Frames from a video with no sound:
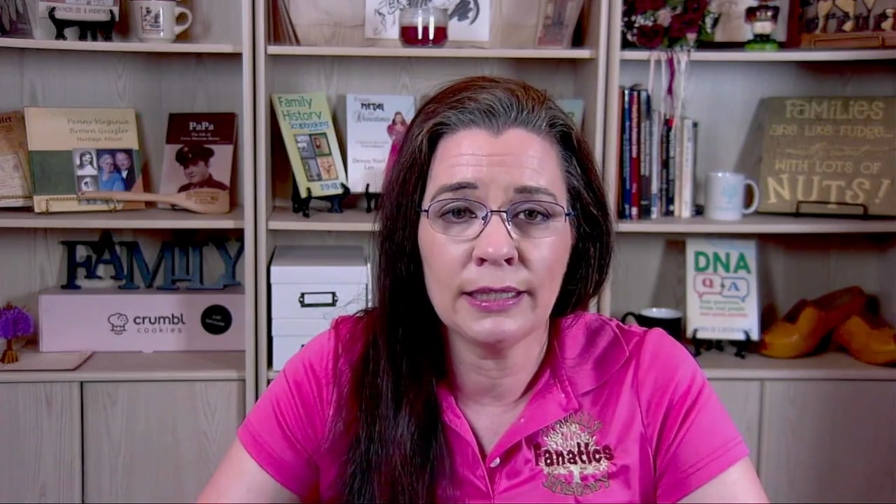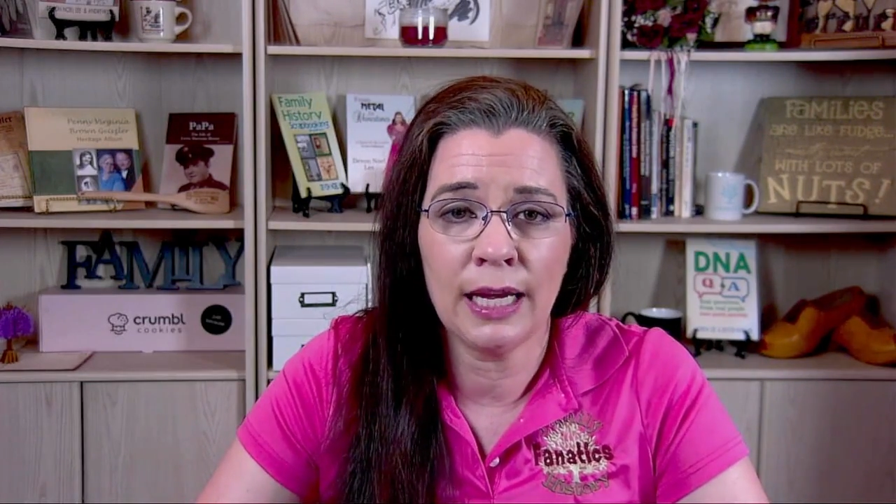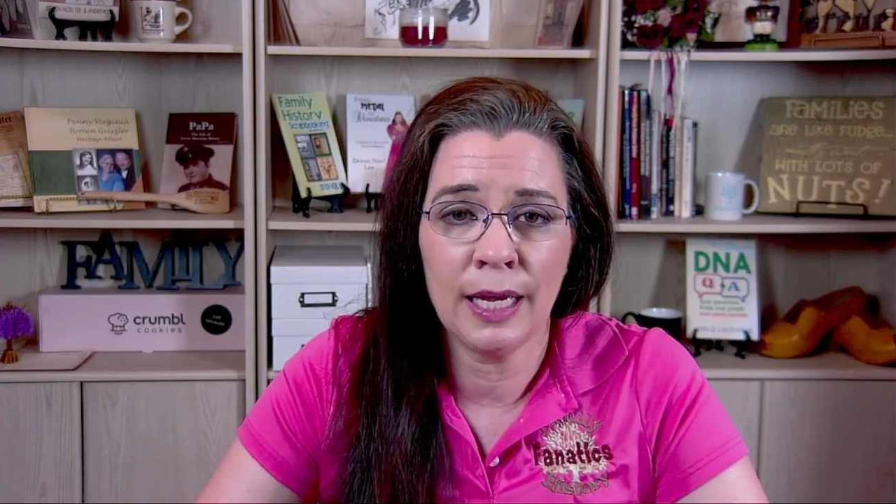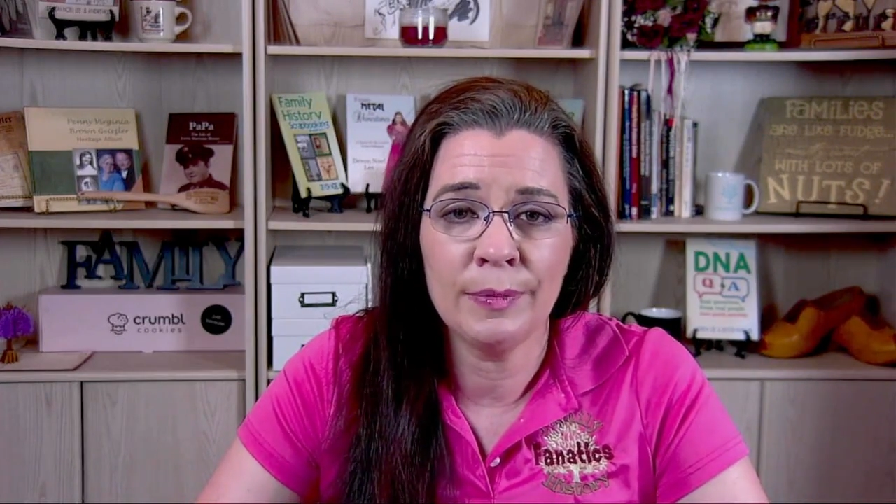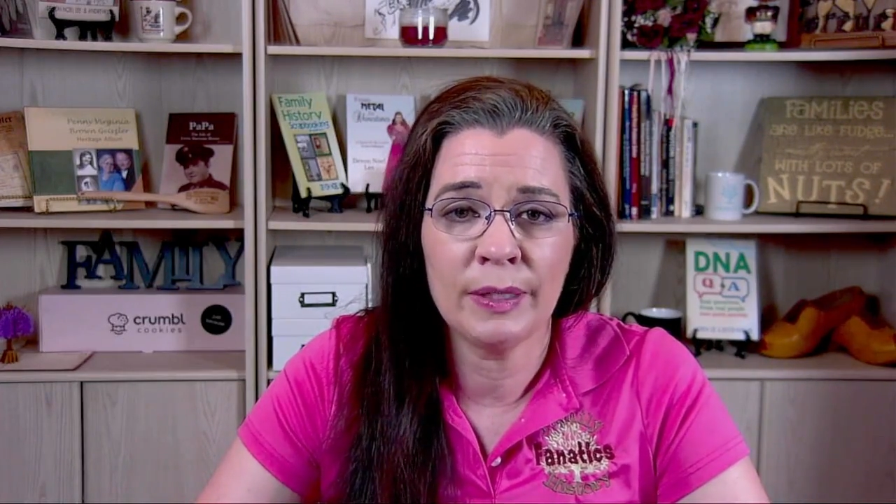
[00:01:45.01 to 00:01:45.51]

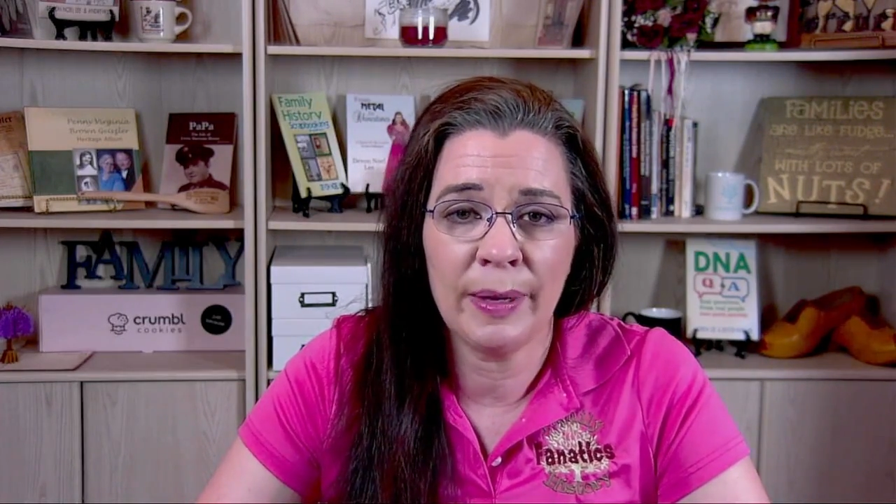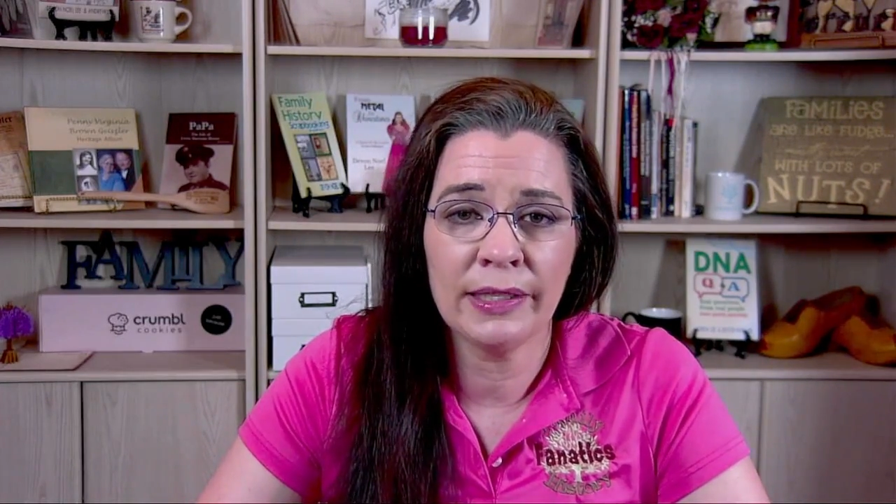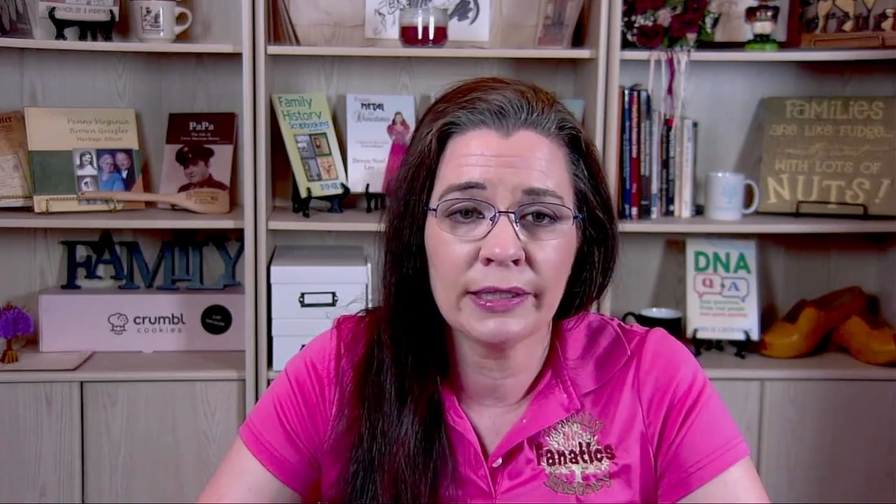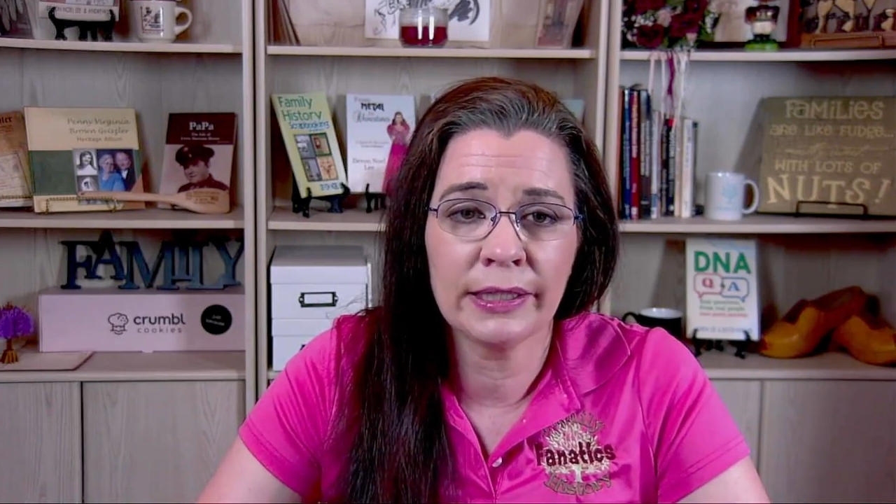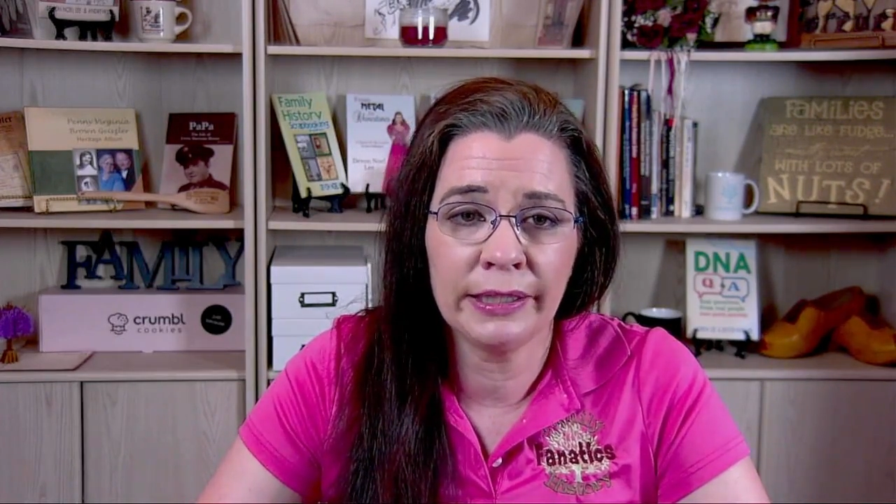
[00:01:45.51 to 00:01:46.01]
time
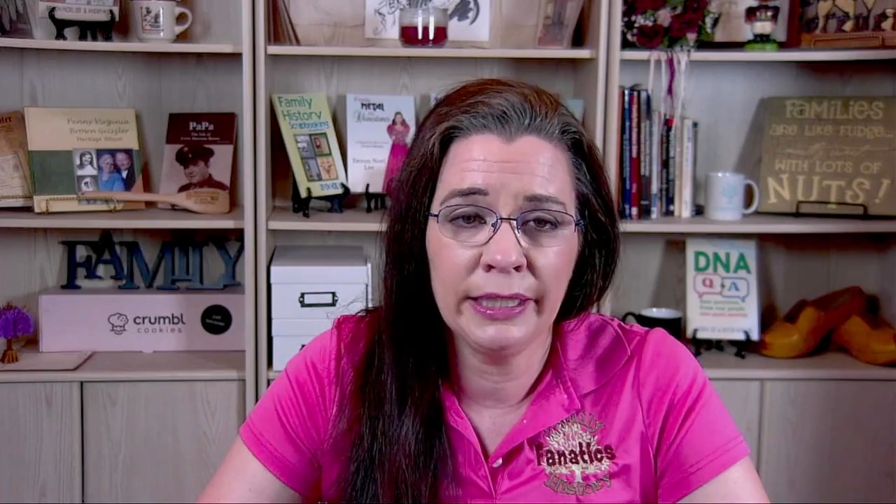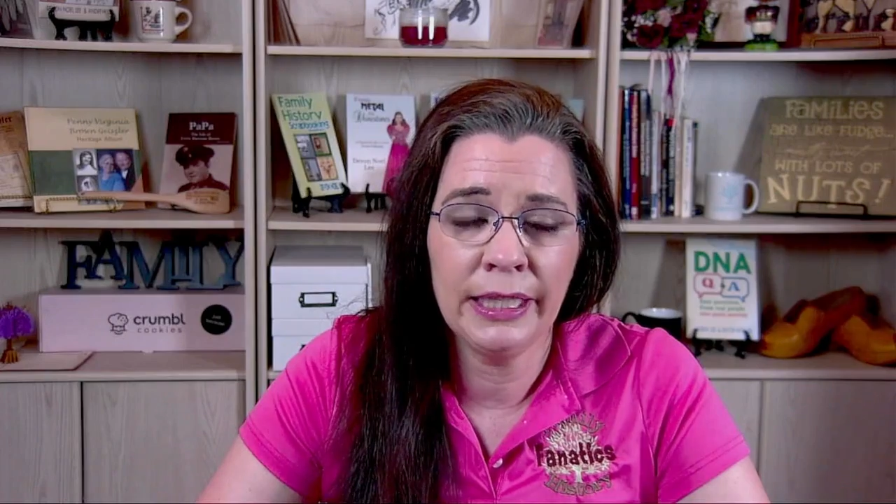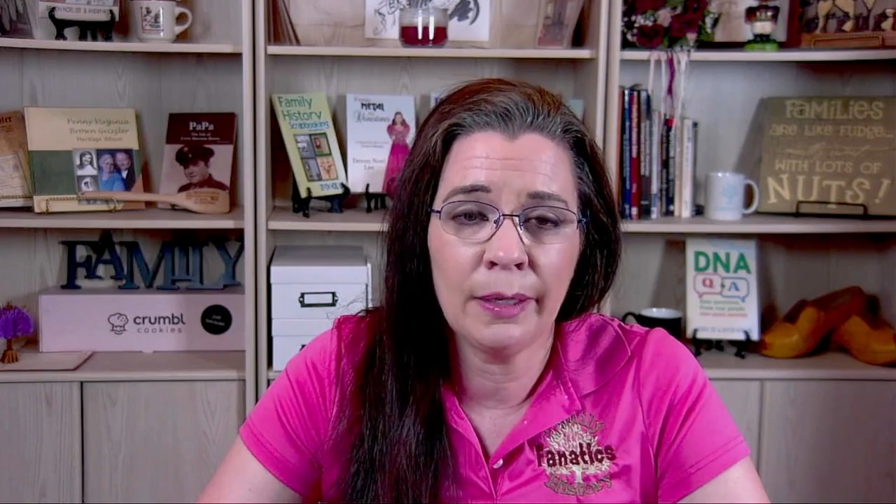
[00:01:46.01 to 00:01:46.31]
spent cleaning